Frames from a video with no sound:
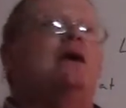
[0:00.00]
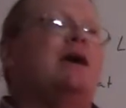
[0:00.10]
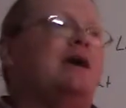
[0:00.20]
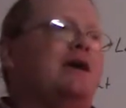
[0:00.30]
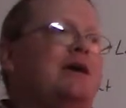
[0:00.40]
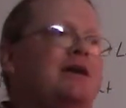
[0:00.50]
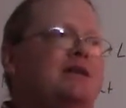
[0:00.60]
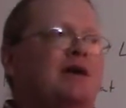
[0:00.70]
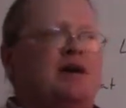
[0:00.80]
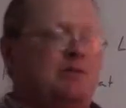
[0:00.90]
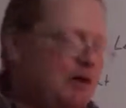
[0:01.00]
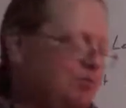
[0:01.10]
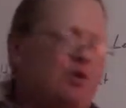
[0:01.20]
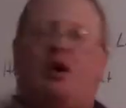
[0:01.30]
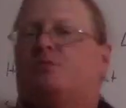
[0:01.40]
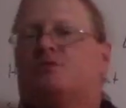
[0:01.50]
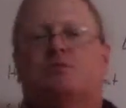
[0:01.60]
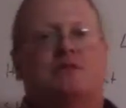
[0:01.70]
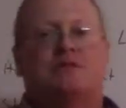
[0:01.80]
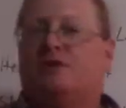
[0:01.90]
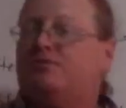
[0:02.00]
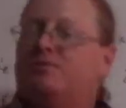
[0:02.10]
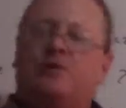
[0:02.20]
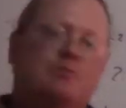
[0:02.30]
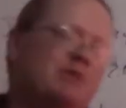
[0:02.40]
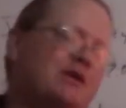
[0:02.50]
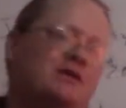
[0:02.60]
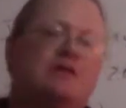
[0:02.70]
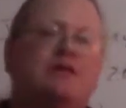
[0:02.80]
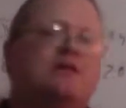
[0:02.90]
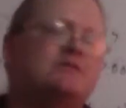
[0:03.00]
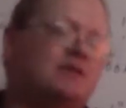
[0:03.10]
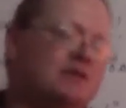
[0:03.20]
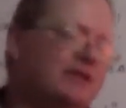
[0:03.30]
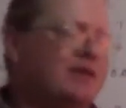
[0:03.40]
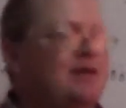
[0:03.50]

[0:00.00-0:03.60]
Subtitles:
And I promised myself I'm going to make a list, and